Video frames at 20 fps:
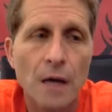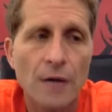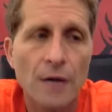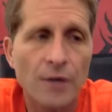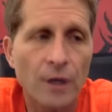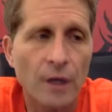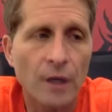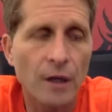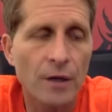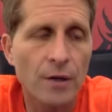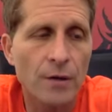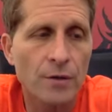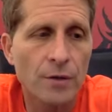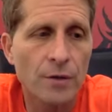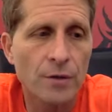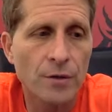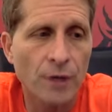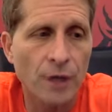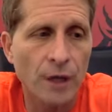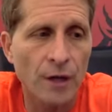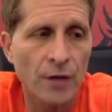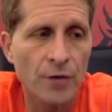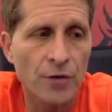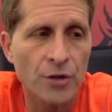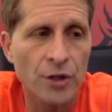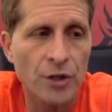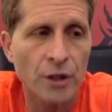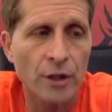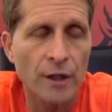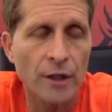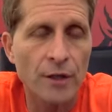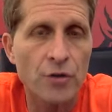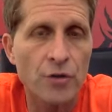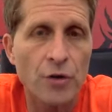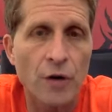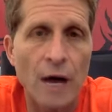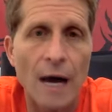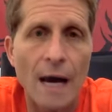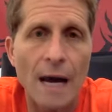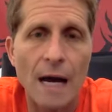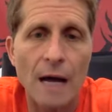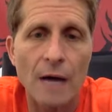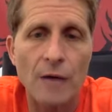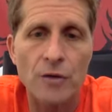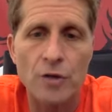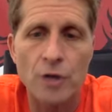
to get a G League tryout.